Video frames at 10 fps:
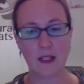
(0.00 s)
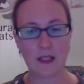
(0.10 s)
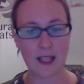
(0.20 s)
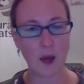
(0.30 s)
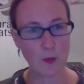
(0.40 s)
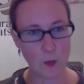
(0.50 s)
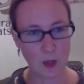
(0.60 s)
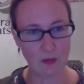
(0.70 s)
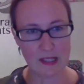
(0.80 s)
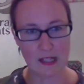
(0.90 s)
Leo was
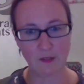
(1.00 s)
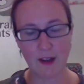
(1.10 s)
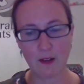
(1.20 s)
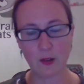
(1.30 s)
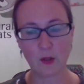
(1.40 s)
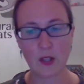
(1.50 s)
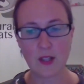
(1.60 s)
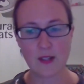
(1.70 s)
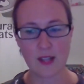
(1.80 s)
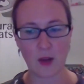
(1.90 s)
previously feral,
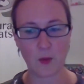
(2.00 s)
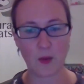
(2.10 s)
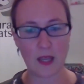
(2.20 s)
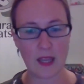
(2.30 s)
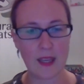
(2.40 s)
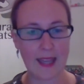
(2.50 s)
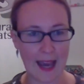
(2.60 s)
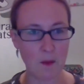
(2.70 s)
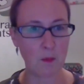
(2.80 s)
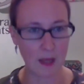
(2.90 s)
so he
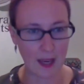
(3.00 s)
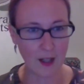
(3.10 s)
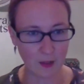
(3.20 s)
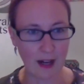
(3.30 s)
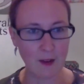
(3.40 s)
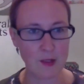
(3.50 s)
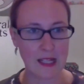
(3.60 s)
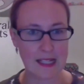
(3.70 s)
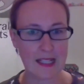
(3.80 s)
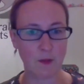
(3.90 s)
can be
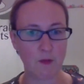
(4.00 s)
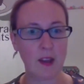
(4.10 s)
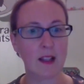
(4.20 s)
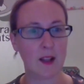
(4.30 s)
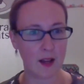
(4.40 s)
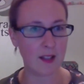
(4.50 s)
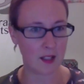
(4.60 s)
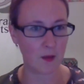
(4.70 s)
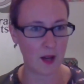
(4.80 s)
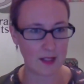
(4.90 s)
ungrounded. He can feel,
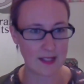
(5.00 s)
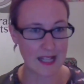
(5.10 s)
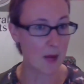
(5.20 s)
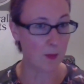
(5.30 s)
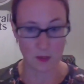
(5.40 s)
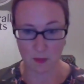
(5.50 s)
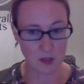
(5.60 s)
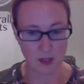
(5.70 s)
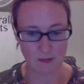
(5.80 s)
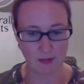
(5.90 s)
unstable as
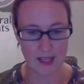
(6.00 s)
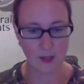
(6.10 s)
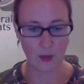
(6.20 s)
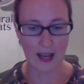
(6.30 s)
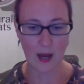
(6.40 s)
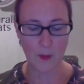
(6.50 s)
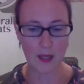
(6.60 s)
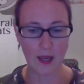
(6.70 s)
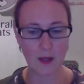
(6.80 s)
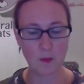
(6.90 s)
much as he's got a
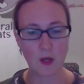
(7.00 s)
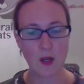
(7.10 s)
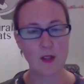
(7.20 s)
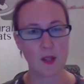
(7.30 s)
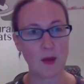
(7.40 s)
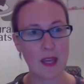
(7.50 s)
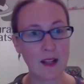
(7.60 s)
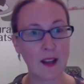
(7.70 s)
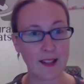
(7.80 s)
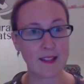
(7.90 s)
happy home. So
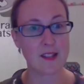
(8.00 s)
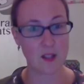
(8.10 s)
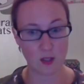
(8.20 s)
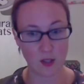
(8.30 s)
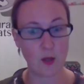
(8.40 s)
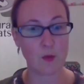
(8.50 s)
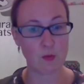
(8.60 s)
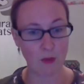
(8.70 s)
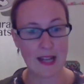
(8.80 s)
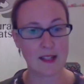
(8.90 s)
he likes to use
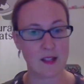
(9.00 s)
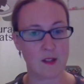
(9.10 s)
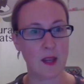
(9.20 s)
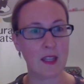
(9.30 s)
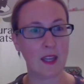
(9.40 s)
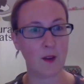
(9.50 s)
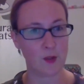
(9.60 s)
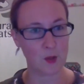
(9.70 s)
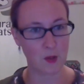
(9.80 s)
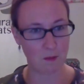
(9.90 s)
red. So he goes
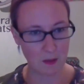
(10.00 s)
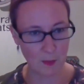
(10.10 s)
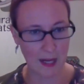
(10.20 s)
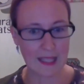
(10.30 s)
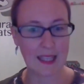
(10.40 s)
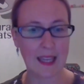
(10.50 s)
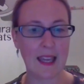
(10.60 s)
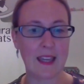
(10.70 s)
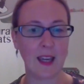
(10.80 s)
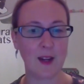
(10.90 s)
onto a red
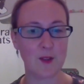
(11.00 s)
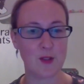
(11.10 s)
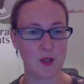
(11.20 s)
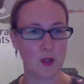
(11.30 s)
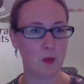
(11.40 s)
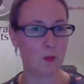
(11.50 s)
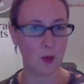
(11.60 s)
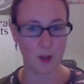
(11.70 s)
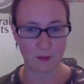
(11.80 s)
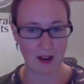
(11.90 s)
blanket. He goes to
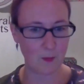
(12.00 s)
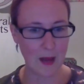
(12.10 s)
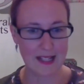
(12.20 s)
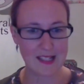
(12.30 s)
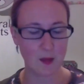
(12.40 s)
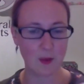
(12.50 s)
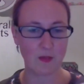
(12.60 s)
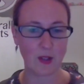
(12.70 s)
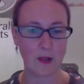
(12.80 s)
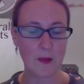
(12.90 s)
one of the red beds that
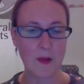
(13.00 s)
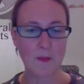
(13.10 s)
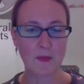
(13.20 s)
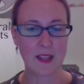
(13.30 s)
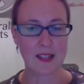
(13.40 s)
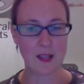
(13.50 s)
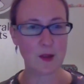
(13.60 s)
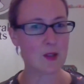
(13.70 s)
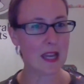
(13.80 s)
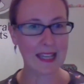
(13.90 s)
we've got. So
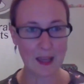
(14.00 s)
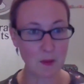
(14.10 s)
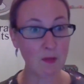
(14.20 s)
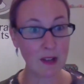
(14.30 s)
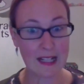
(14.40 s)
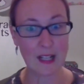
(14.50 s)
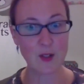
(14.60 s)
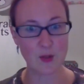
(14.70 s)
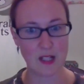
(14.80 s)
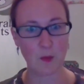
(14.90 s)
it can be really
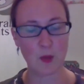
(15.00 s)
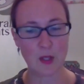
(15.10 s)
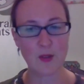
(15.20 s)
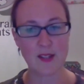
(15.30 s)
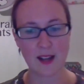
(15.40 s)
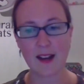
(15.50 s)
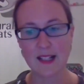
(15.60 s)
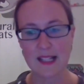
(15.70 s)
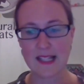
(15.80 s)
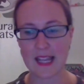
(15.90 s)
interesting when you start
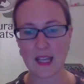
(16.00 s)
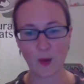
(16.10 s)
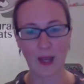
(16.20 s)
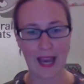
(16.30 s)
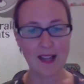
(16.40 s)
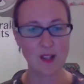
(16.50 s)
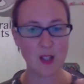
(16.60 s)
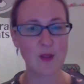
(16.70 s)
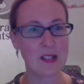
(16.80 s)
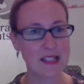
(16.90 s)
to see your cats
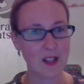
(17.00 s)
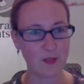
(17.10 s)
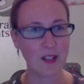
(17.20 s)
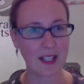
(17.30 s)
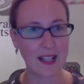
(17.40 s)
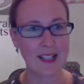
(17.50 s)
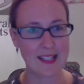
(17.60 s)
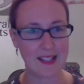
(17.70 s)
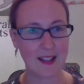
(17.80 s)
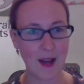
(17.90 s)
using different
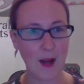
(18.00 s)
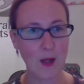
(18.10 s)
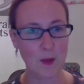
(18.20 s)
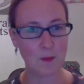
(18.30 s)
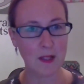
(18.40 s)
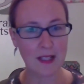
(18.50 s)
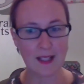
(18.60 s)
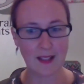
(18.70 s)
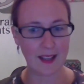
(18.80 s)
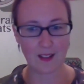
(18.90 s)
colors in their home,
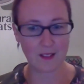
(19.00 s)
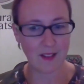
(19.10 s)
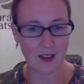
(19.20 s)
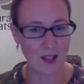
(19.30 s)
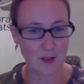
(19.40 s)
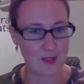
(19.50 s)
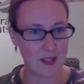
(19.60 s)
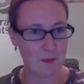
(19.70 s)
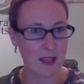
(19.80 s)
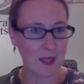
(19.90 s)
like
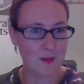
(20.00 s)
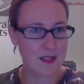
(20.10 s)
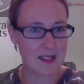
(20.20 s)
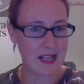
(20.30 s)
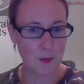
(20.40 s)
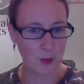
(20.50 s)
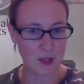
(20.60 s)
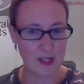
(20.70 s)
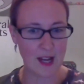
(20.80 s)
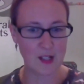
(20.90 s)
they might go and sleep on a
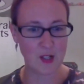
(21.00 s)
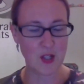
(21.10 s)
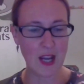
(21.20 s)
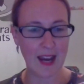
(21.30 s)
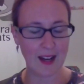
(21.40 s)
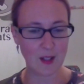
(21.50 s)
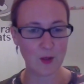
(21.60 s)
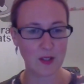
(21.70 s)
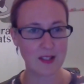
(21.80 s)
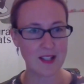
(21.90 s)
certain chair.
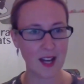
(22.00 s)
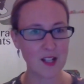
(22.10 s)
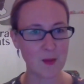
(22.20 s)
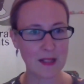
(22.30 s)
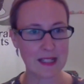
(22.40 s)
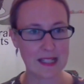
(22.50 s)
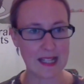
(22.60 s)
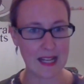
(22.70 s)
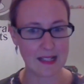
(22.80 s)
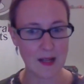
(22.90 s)
You can start to
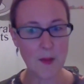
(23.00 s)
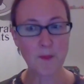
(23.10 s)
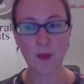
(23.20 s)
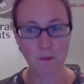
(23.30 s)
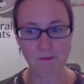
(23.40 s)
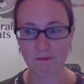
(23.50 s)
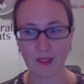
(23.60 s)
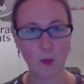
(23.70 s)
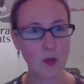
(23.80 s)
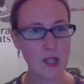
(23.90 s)
understand,
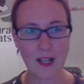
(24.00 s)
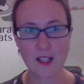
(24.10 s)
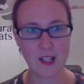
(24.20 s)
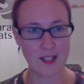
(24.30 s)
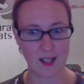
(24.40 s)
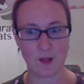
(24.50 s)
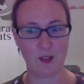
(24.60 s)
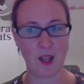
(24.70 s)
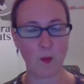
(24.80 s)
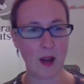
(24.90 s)
which energy center
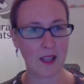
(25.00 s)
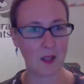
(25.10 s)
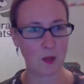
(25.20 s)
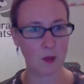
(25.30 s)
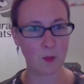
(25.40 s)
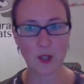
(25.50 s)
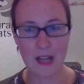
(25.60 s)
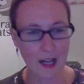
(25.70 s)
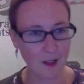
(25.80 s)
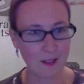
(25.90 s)
are they working with? Which
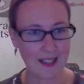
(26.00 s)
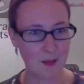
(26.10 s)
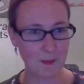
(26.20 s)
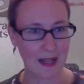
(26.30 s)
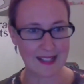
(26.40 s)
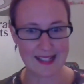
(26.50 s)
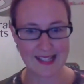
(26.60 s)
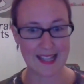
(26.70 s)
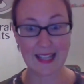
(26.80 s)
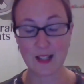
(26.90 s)
chakra are they
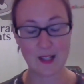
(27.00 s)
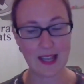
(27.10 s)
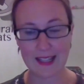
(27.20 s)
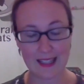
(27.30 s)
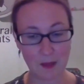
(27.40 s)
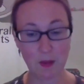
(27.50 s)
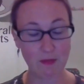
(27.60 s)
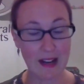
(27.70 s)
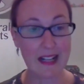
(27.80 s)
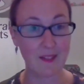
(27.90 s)
balancing? It can be
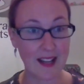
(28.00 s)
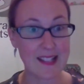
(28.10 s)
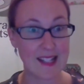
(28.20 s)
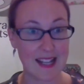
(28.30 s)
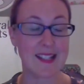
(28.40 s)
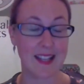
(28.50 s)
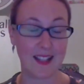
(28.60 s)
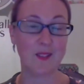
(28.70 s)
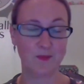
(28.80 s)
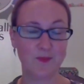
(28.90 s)
really
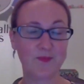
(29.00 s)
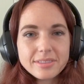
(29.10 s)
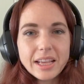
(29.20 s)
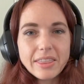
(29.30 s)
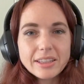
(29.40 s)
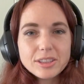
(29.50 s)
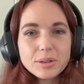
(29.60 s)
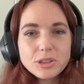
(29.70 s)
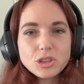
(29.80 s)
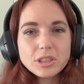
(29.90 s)
fascinating. Yeah, that's
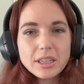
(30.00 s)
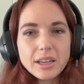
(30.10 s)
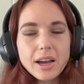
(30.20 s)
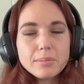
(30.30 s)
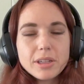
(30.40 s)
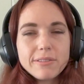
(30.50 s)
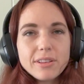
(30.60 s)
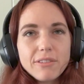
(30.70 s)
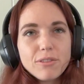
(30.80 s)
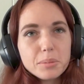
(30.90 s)
so interesting. I'm
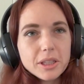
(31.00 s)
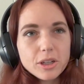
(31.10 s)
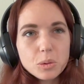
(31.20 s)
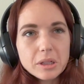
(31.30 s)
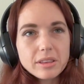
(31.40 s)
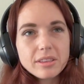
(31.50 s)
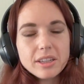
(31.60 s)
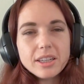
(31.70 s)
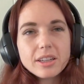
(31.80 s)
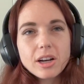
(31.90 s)
definitely familiar with
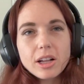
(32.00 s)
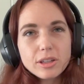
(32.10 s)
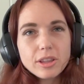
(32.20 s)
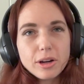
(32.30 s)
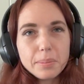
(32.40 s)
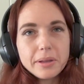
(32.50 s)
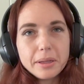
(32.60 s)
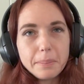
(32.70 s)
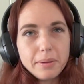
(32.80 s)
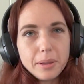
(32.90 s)
color therapy
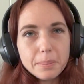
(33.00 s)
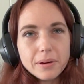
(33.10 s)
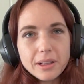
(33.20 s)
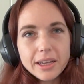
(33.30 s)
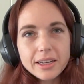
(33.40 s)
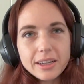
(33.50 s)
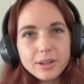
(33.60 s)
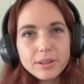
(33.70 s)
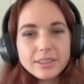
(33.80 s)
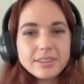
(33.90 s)
in people. Like I
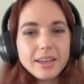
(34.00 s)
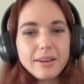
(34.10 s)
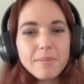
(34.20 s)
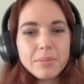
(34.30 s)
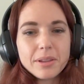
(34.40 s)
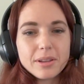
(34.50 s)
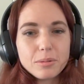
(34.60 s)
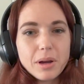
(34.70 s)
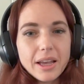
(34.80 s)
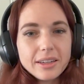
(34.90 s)
know they say
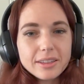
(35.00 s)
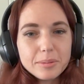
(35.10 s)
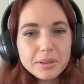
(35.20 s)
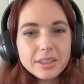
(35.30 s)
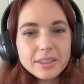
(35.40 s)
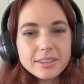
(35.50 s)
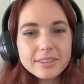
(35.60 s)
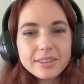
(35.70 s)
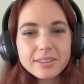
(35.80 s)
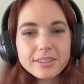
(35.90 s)
red can be
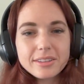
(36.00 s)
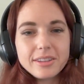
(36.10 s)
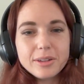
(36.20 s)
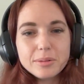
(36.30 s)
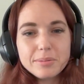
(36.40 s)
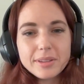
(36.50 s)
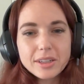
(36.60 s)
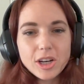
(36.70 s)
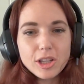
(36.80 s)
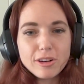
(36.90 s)
the
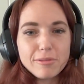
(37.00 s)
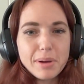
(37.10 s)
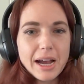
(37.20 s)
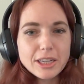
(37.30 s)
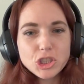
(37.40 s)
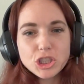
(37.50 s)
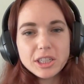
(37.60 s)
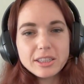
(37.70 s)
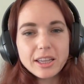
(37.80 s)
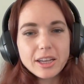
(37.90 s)
color of passion
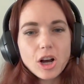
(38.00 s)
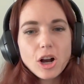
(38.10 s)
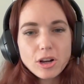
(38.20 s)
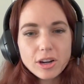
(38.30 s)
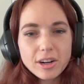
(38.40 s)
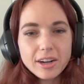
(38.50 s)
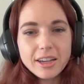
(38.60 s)
and like hunger.